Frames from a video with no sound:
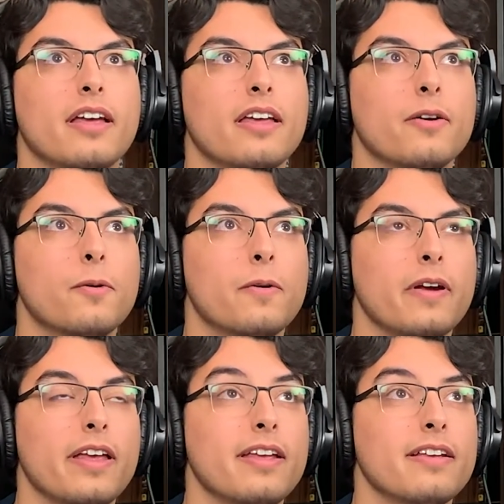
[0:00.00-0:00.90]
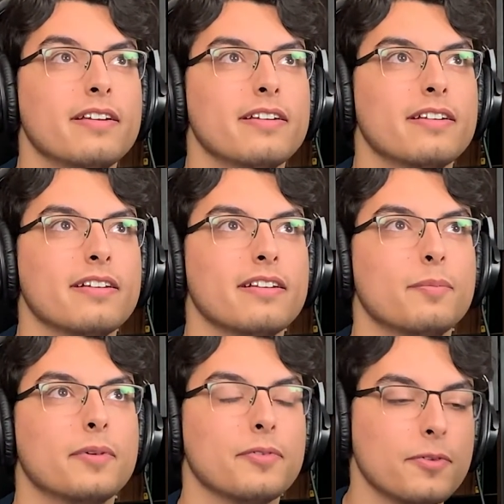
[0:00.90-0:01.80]
Oh, and
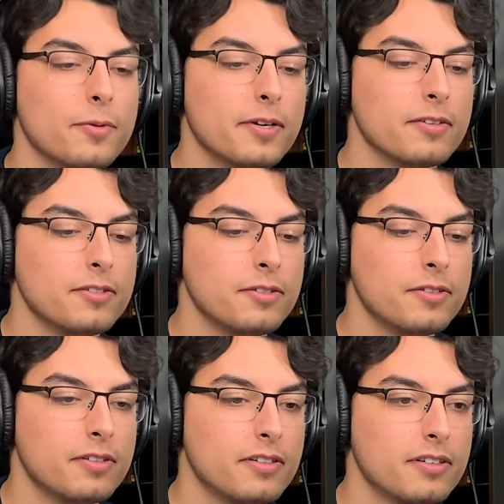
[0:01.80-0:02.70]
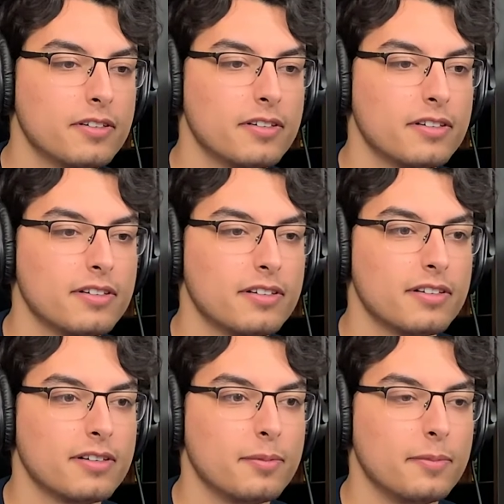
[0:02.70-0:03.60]
Breath of the Wild 2.
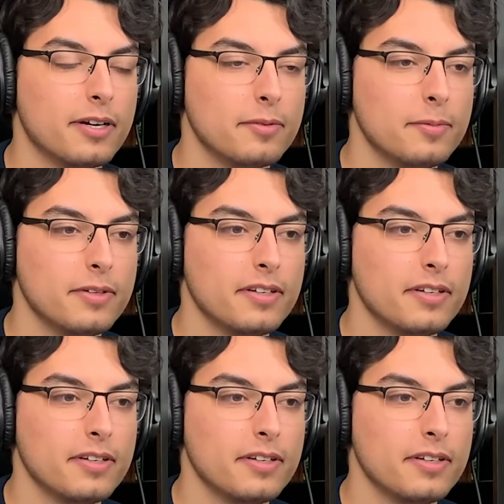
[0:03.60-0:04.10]
Probably.